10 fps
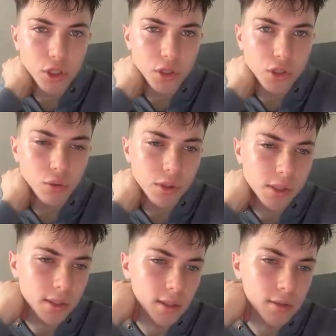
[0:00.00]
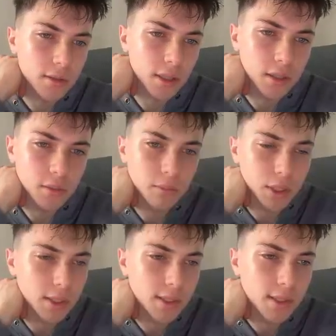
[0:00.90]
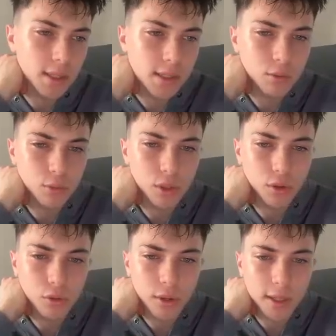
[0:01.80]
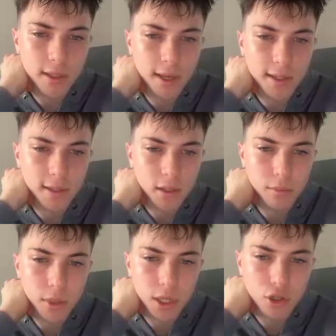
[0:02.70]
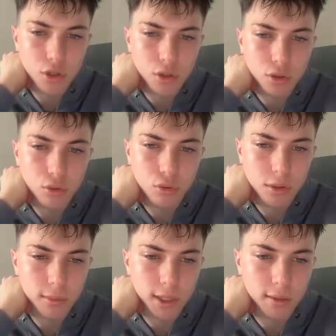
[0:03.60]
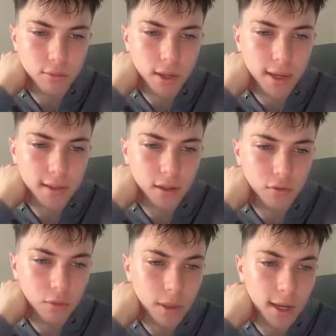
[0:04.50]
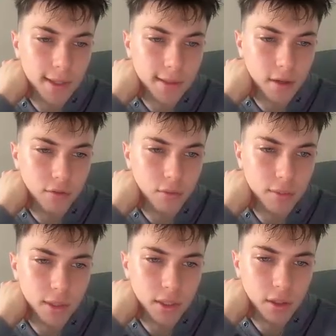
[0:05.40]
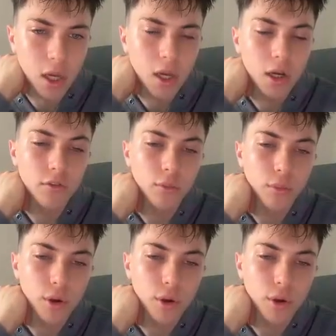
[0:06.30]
towards the downside, but since we already had that major inducement reacting from a high time frame demand from where